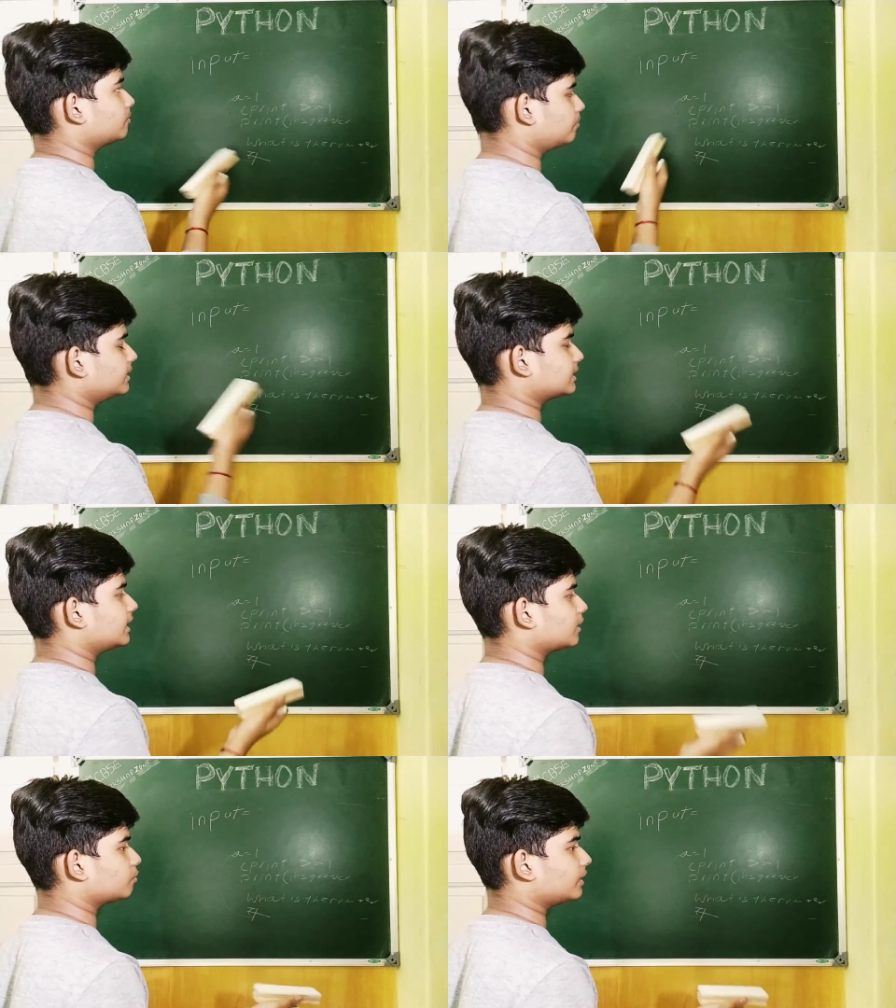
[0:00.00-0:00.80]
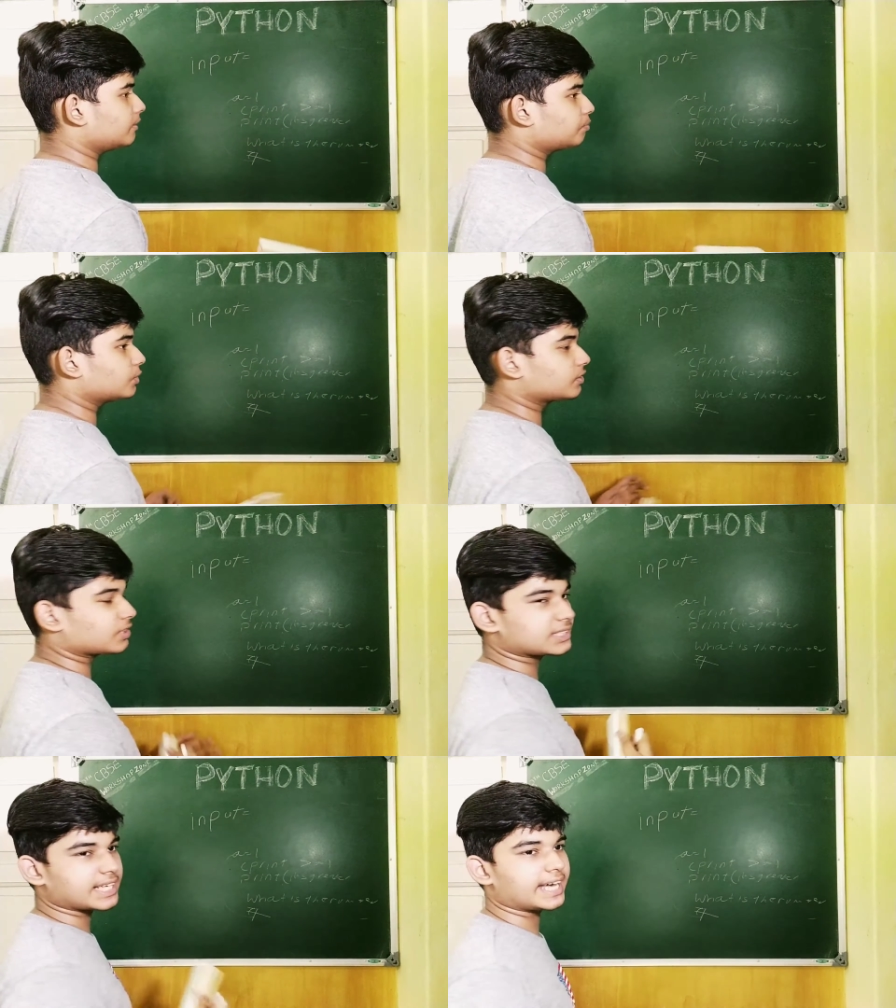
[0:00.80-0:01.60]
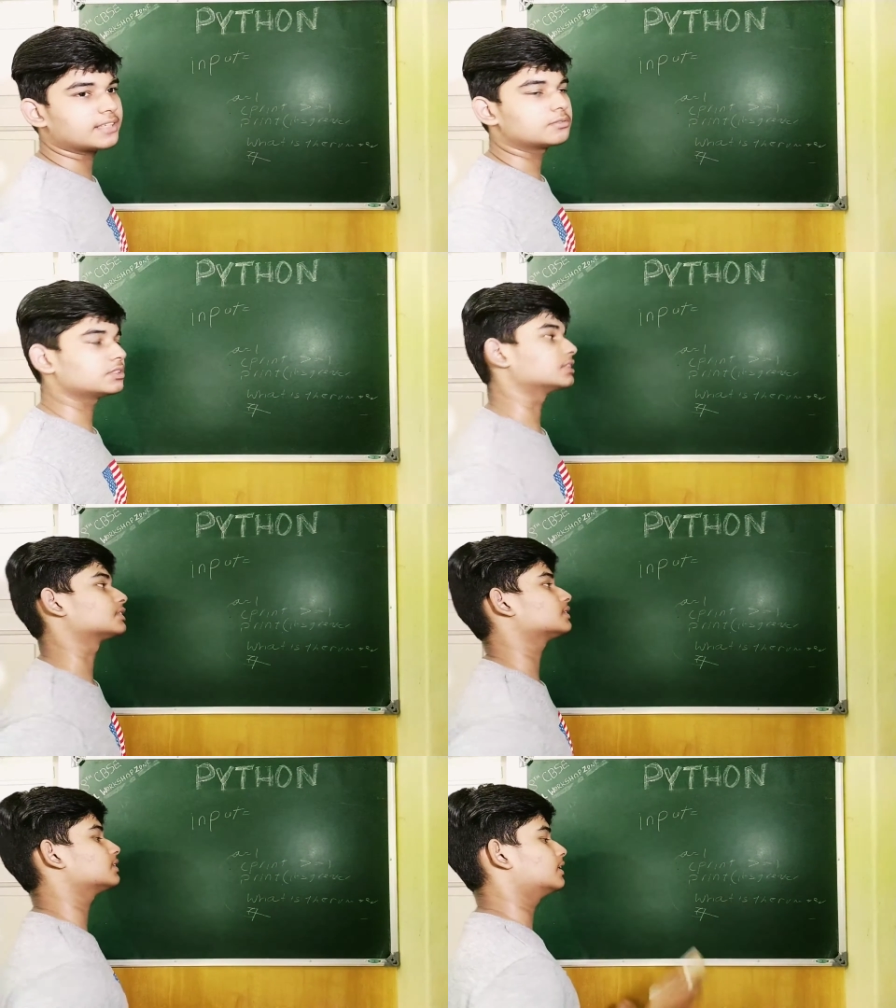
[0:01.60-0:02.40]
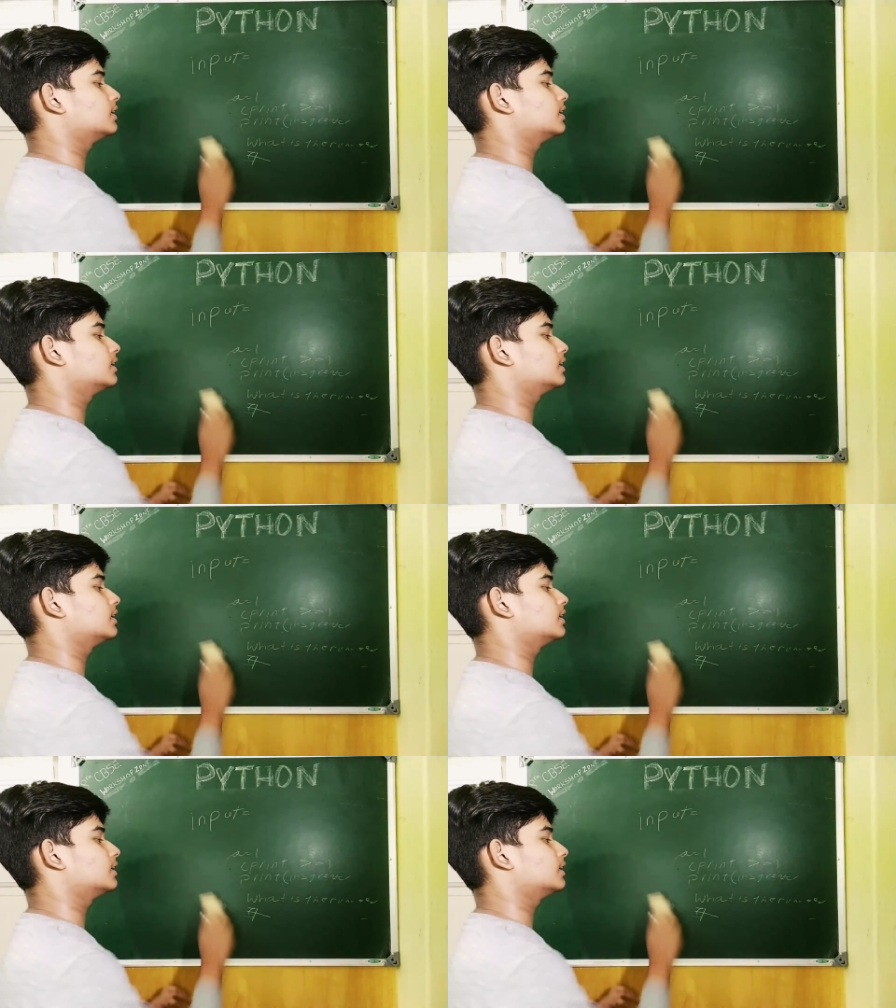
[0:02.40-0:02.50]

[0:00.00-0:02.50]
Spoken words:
basically how input or scanner works.